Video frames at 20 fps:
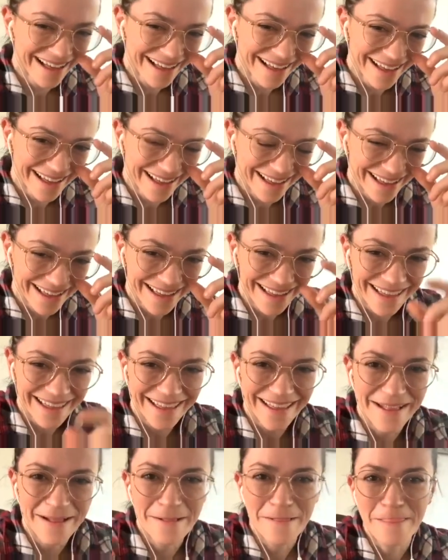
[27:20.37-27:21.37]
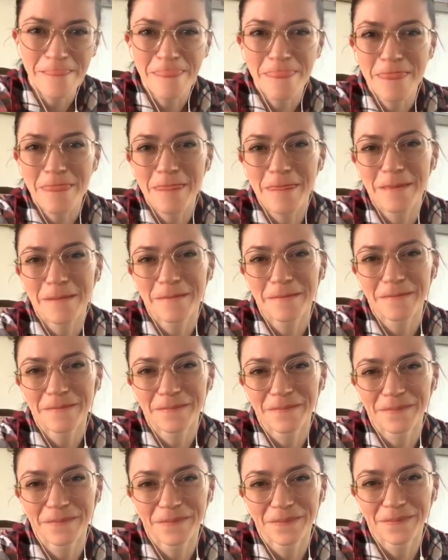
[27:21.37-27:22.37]

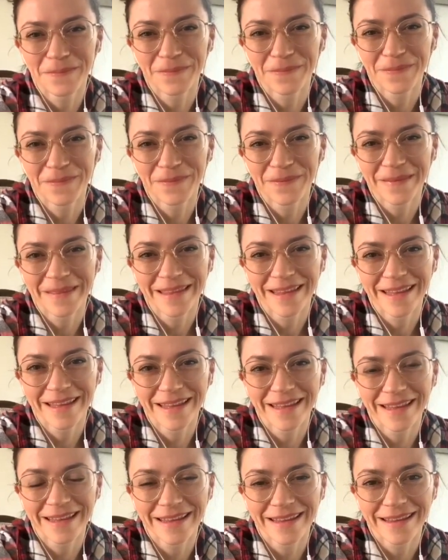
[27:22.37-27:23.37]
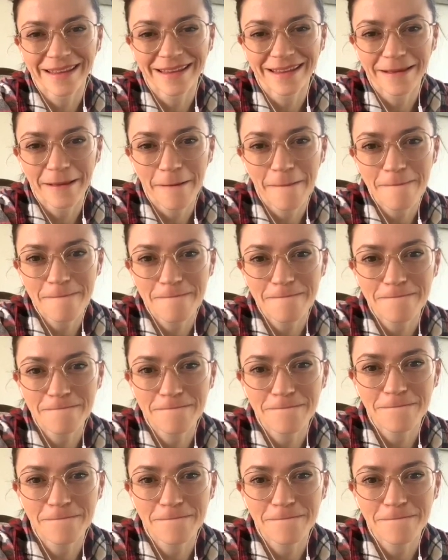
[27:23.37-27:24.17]
(not speaking)